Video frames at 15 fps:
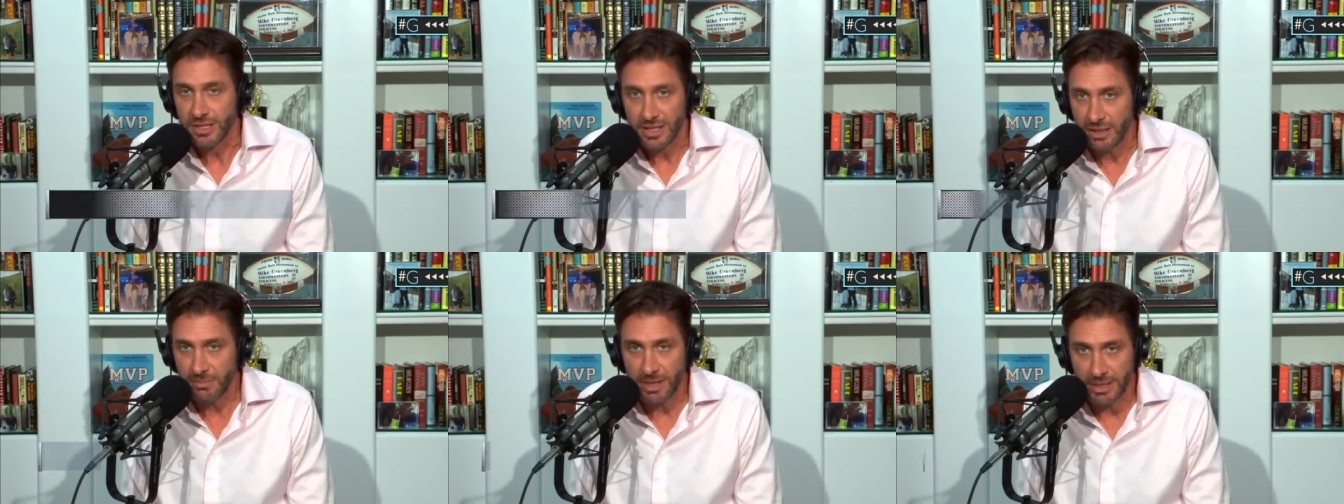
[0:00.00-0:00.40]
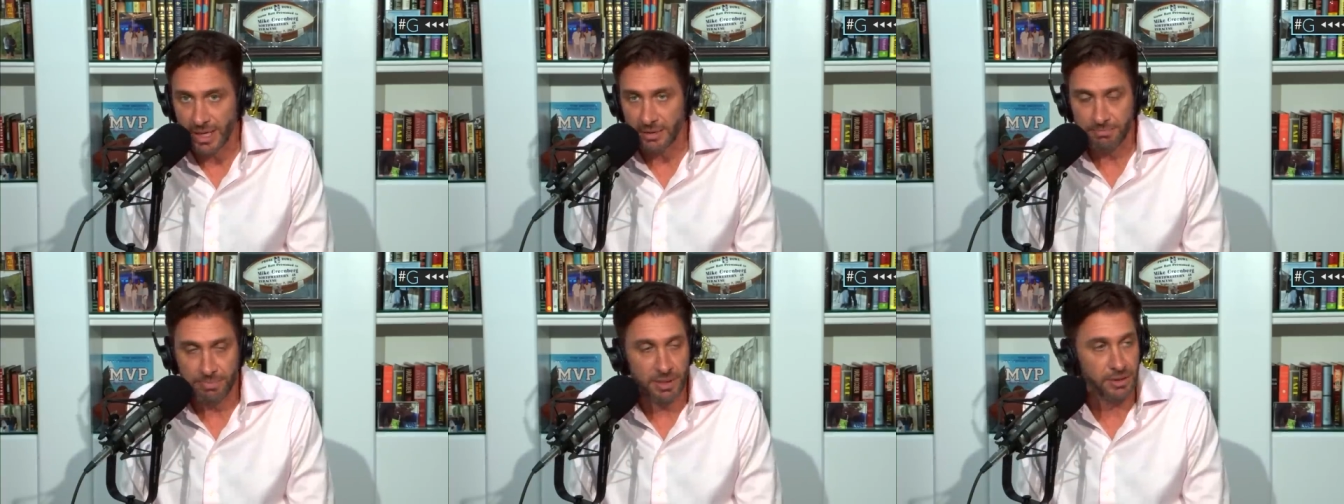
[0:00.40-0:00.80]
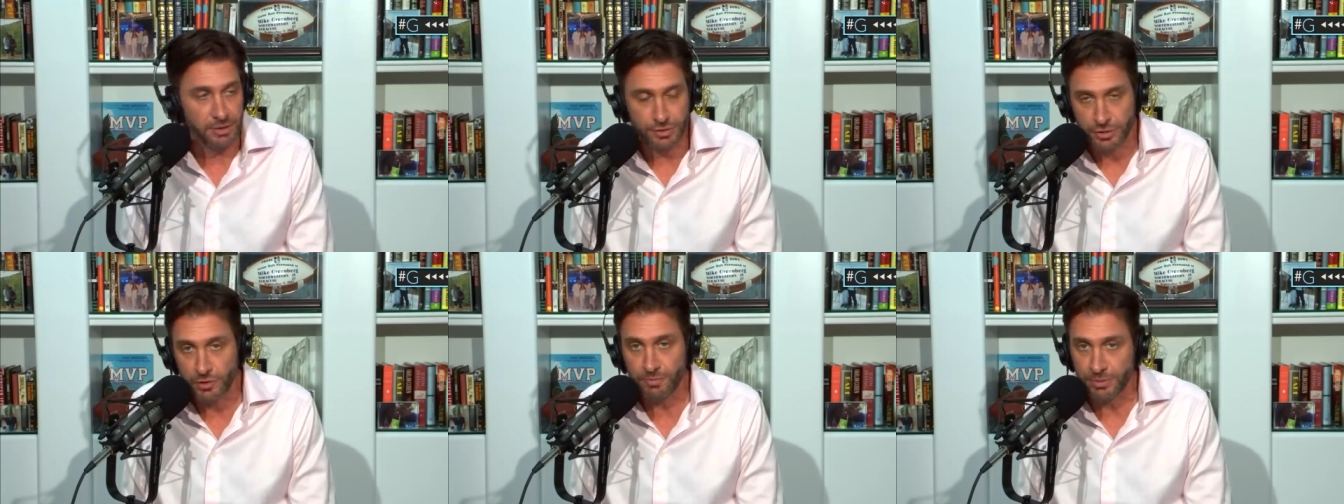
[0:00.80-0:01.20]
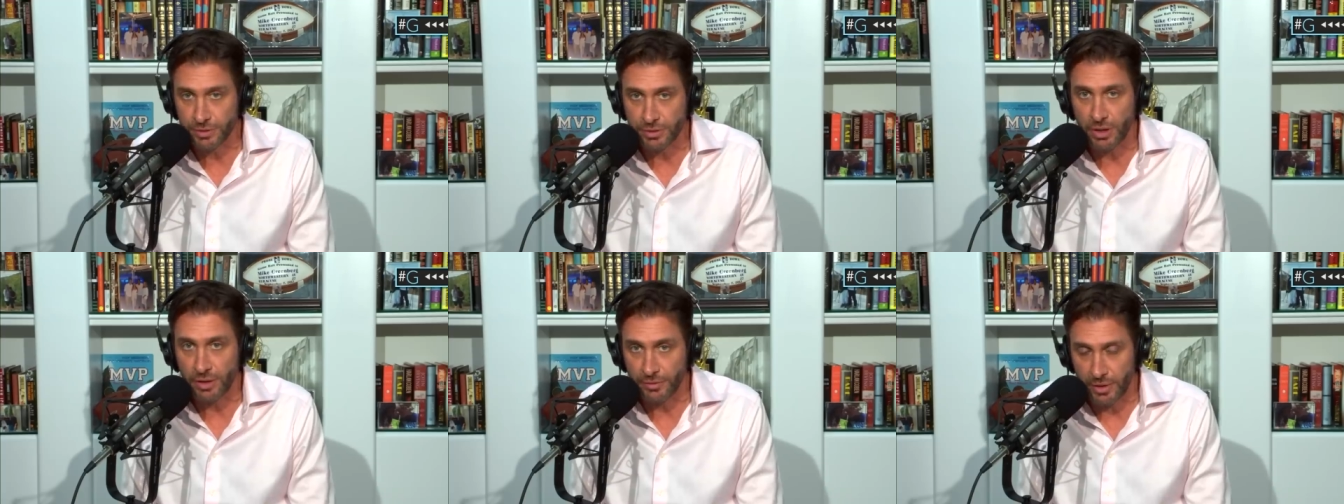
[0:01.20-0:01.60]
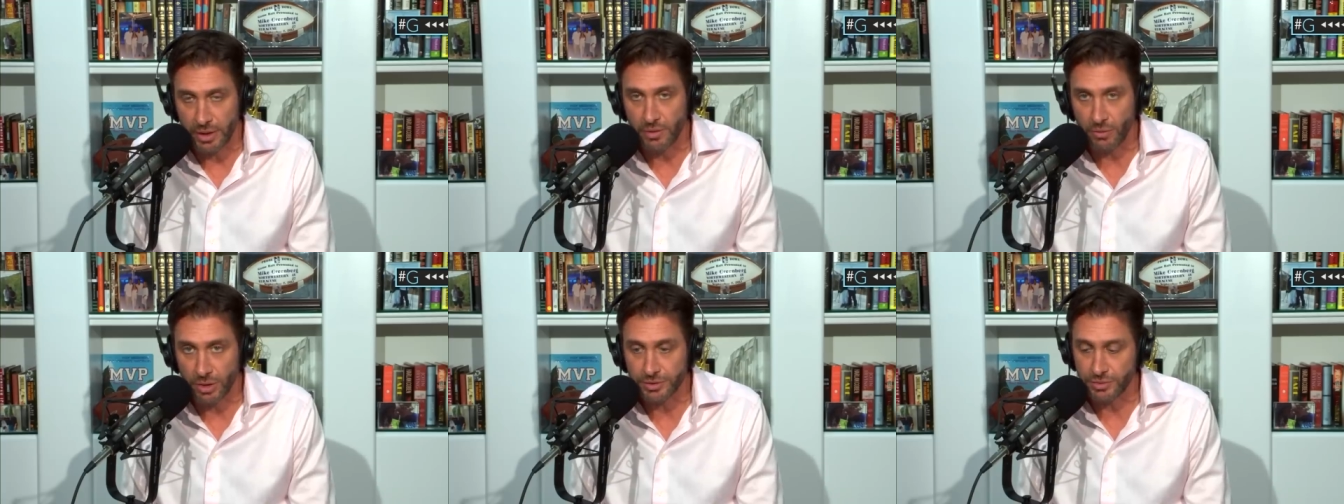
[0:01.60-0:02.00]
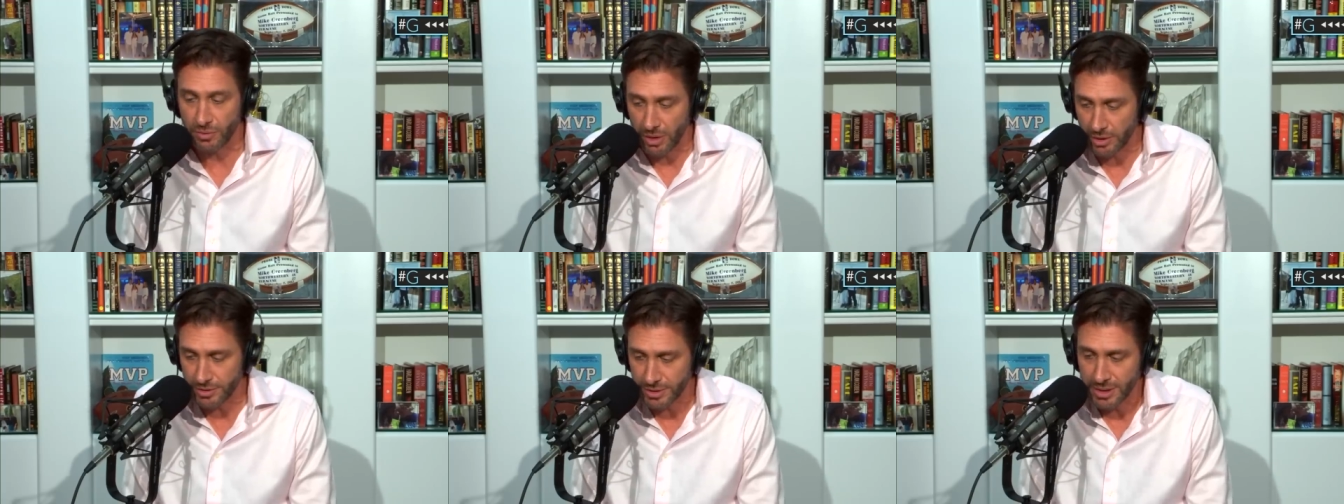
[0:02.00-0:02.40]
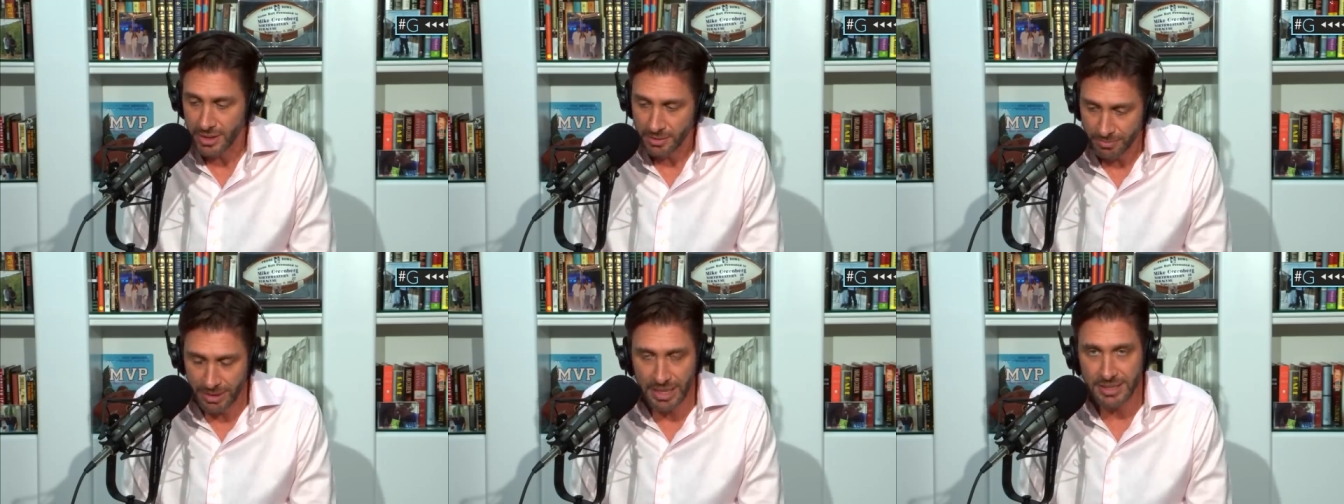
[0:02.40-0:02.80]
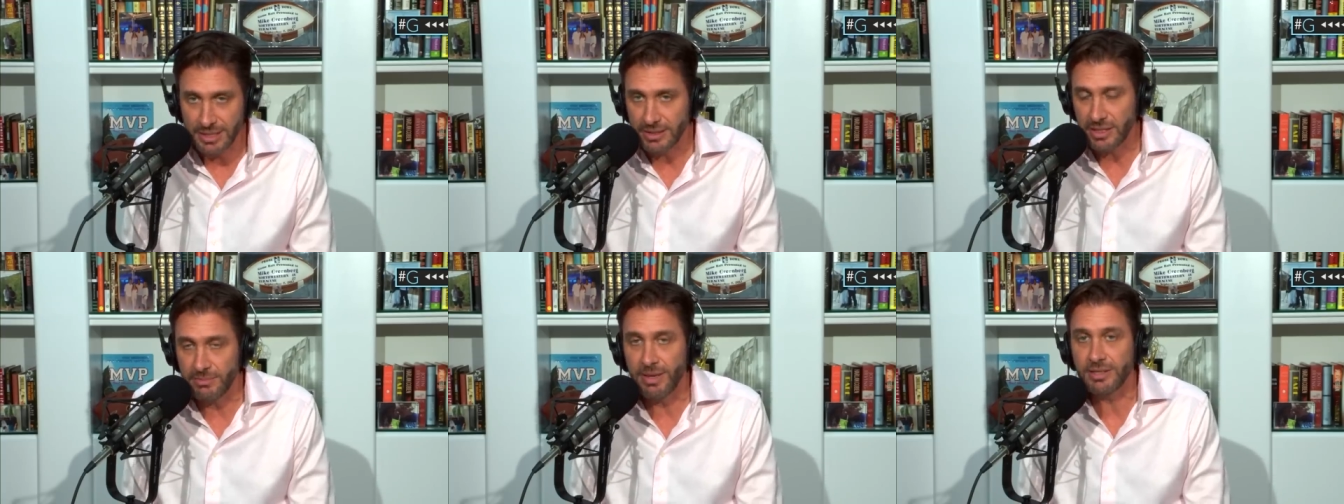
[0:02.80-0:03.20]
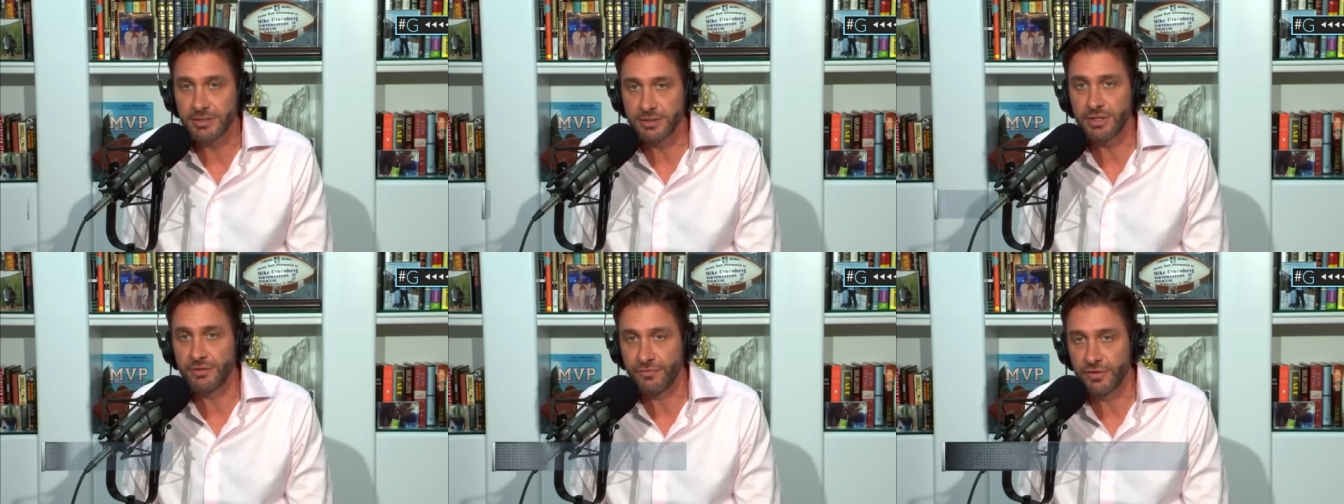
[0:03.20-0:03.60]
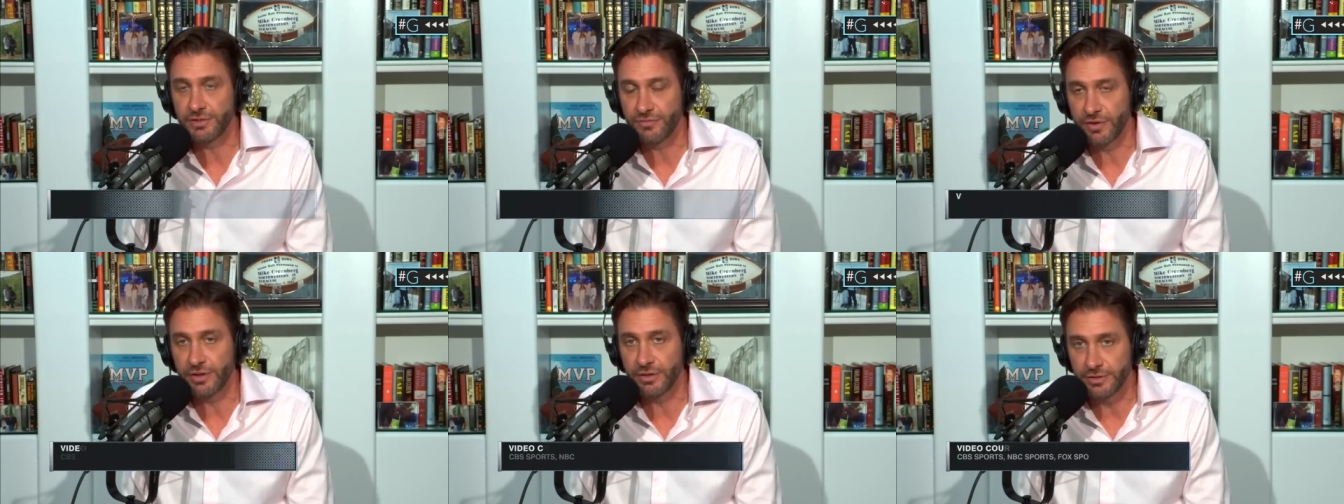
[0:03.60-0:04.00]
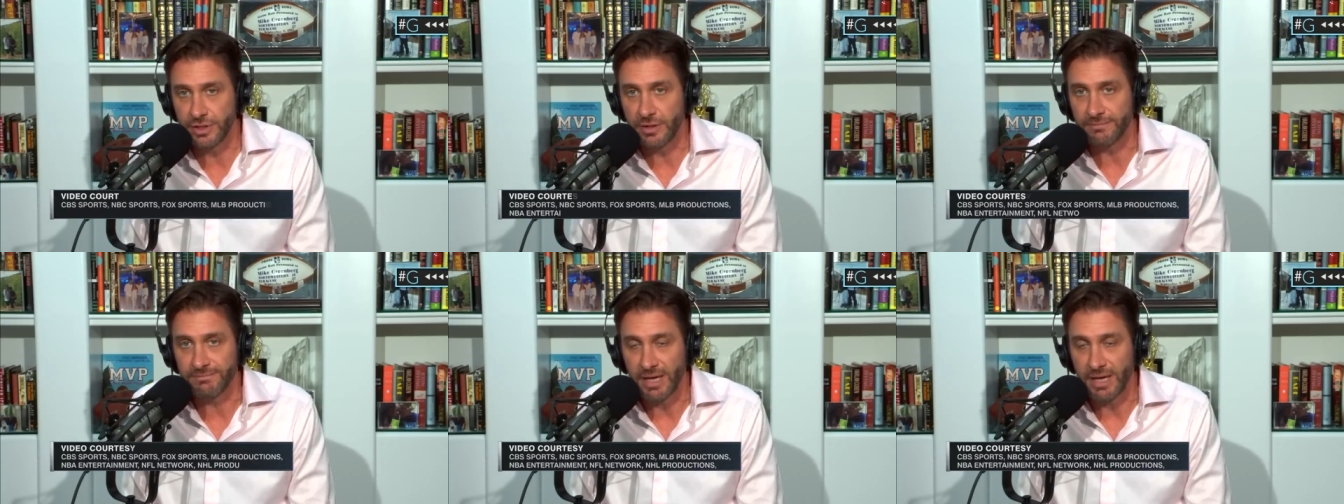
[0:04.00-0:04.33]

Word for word: He may not be the superstar that he once was, but I think he makes a difference for your team.